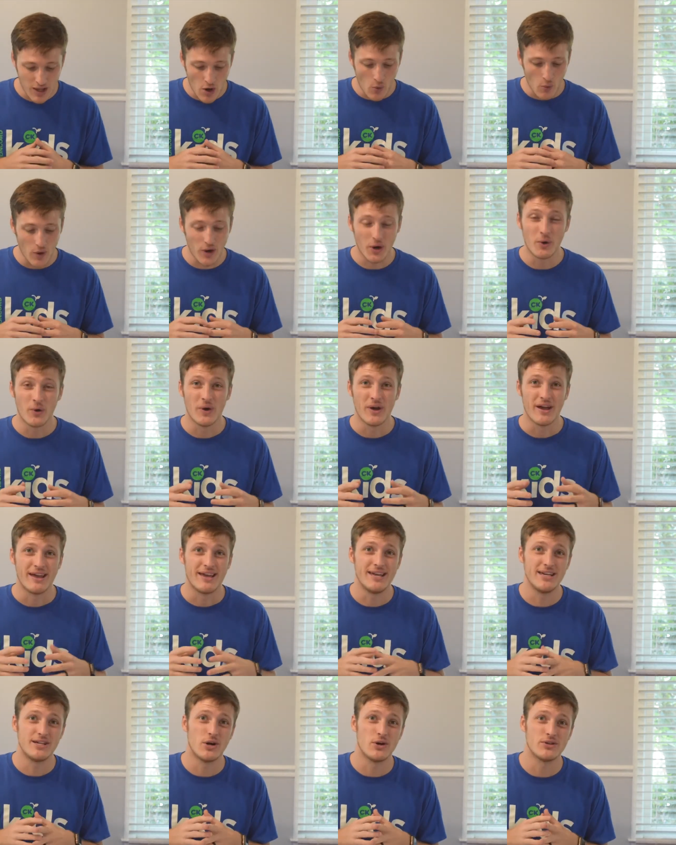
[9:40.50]
Well,
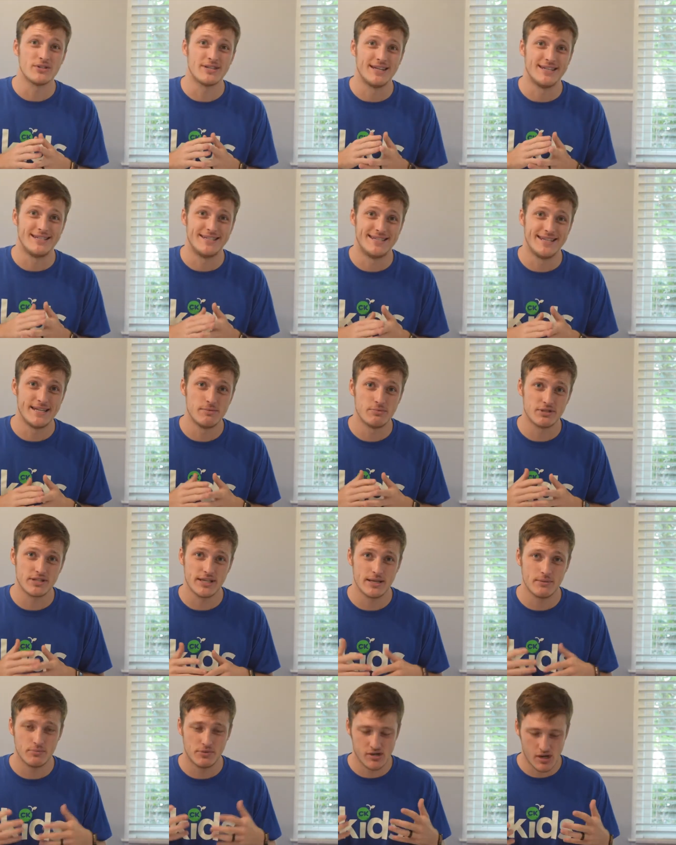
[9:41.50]
he caused a deep
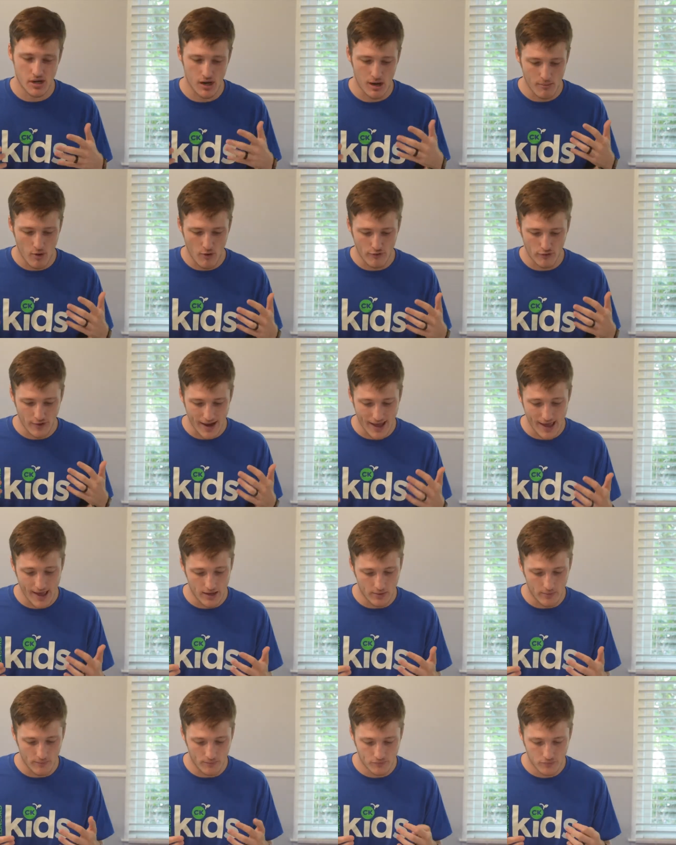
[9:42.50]
sleep to come over
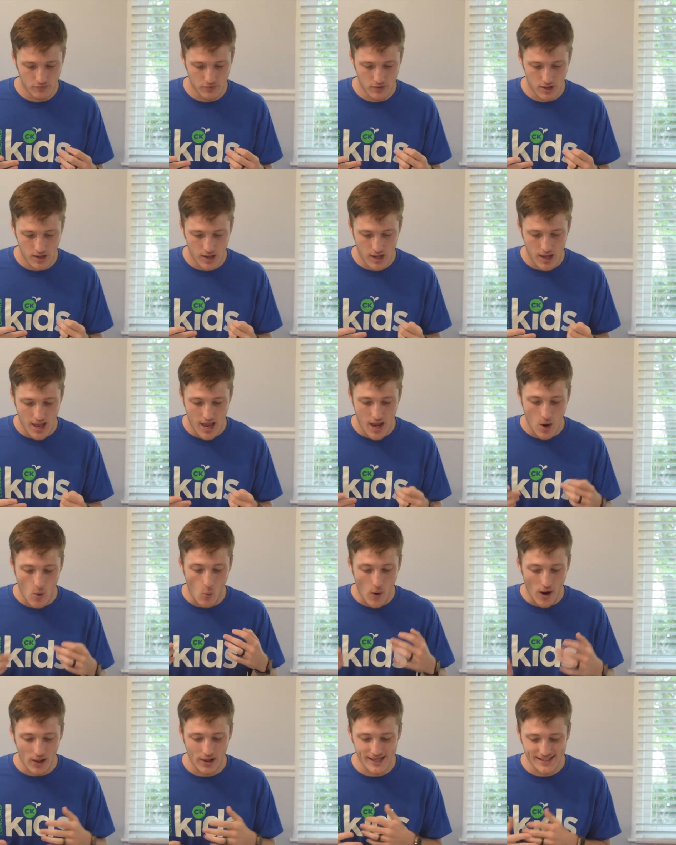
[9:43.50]
Adam. And
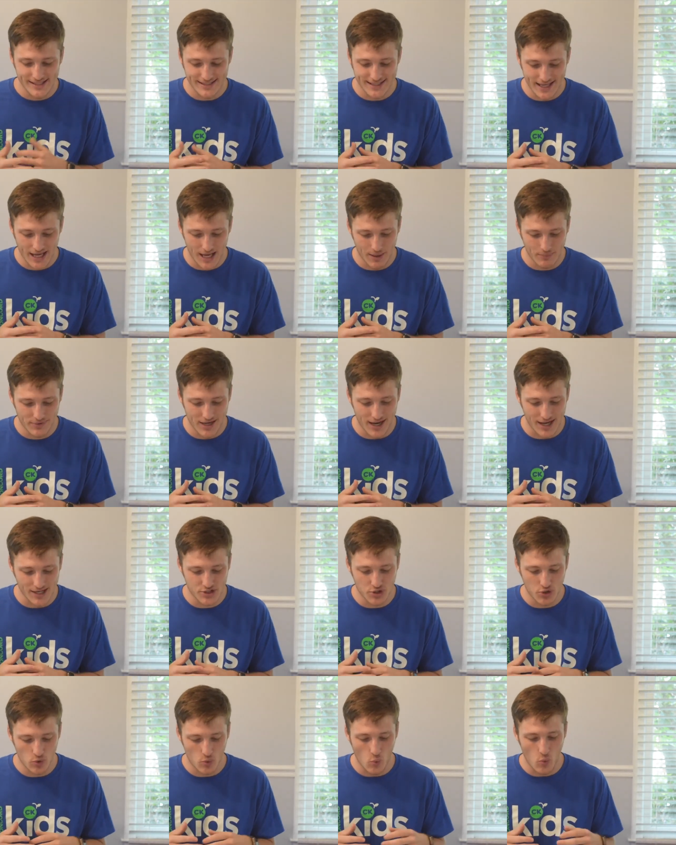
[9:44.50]
while he slept, God
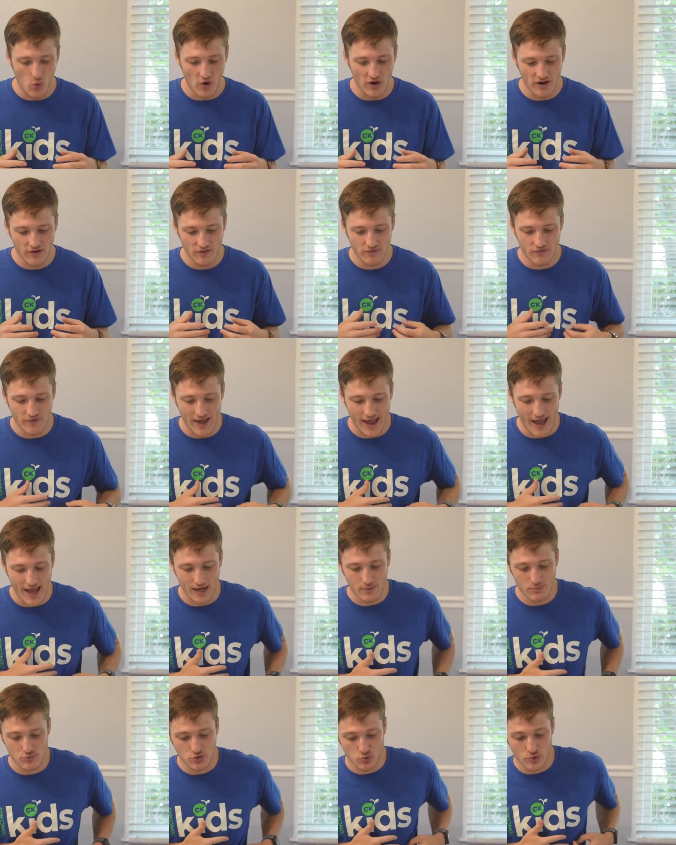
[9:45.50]
took one of
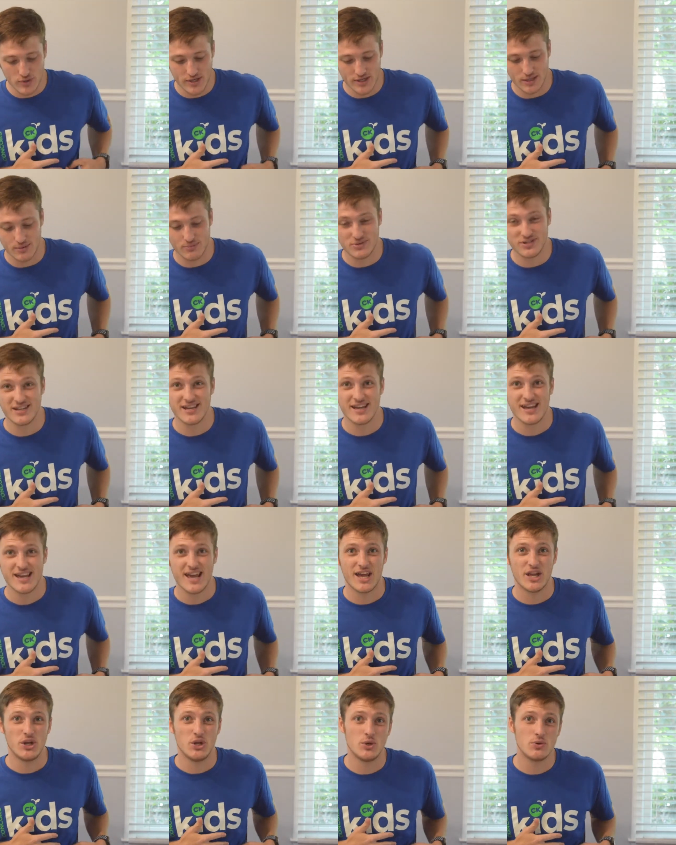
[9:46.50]
Adam's ribs
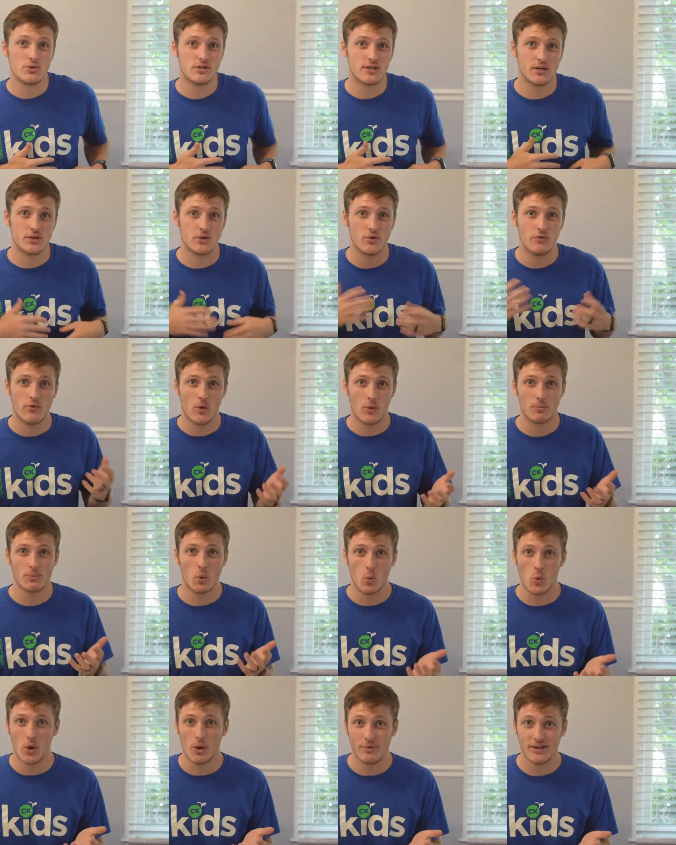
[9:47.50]
and used it to form the
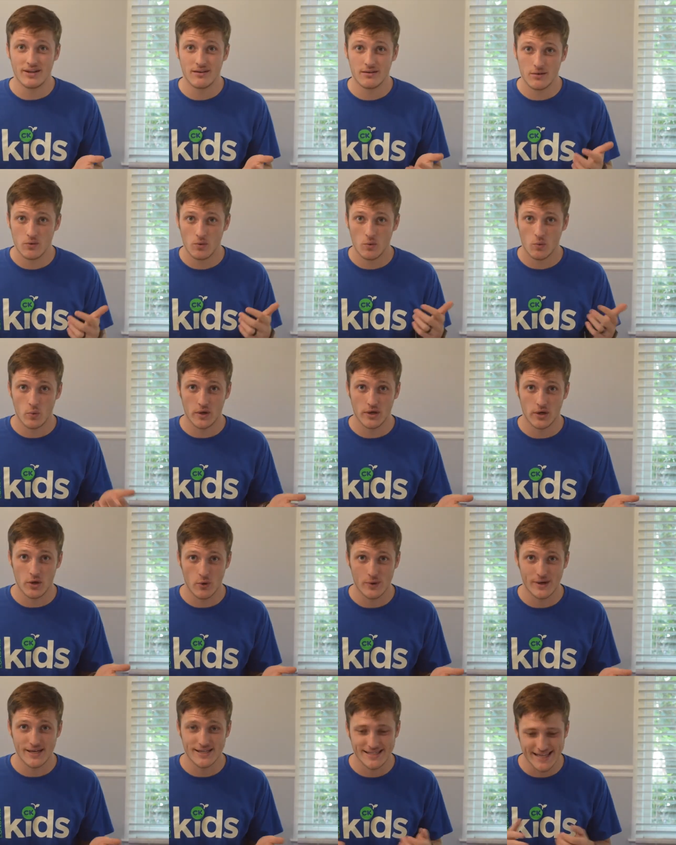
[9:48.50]
woman we
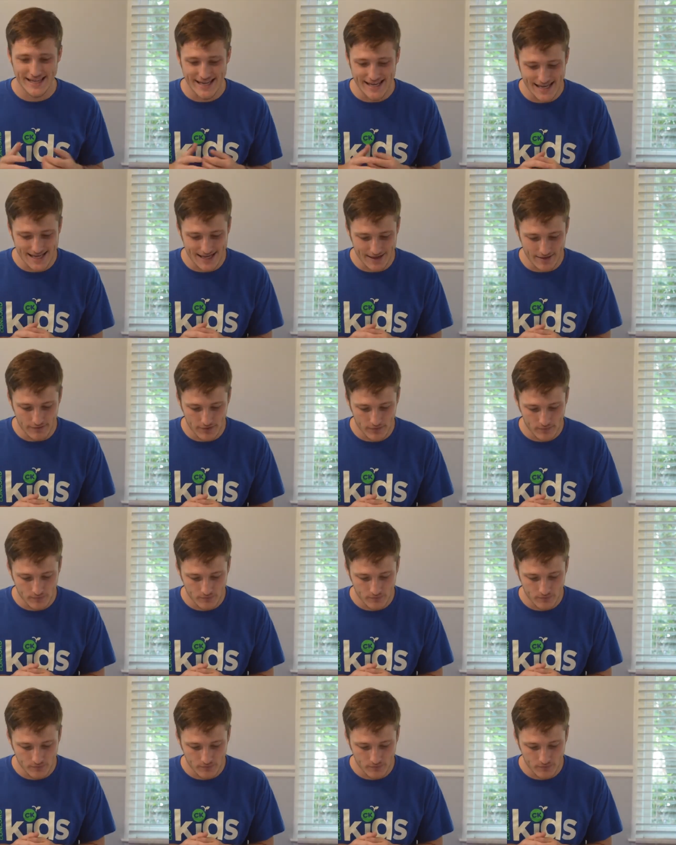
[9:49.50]
know as Eve.